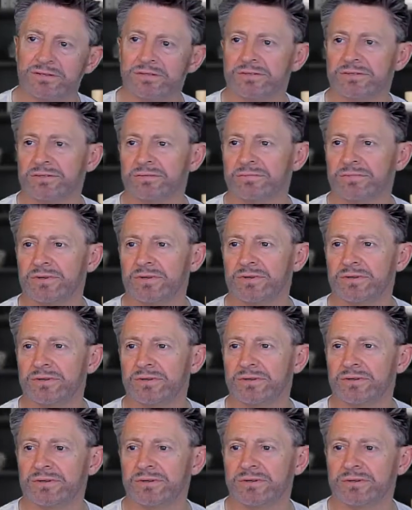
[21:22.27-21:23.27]
zoom
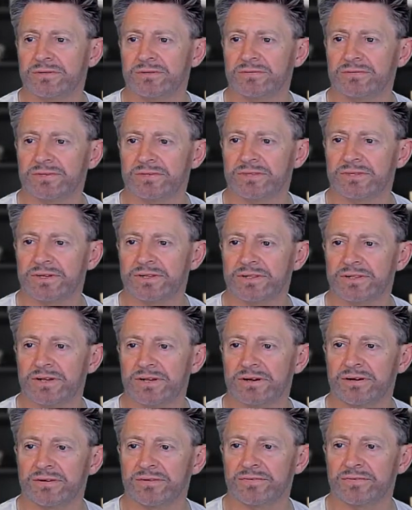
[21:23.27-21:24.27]
blur. We take
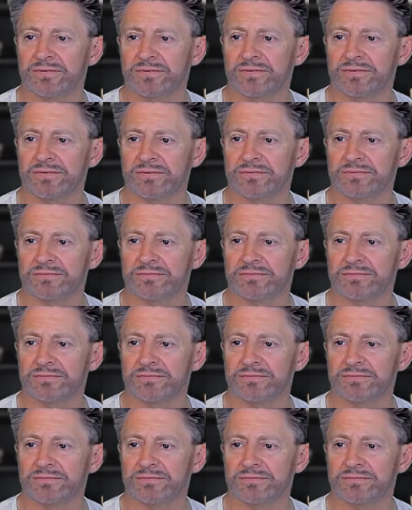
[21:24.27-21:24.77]
that off.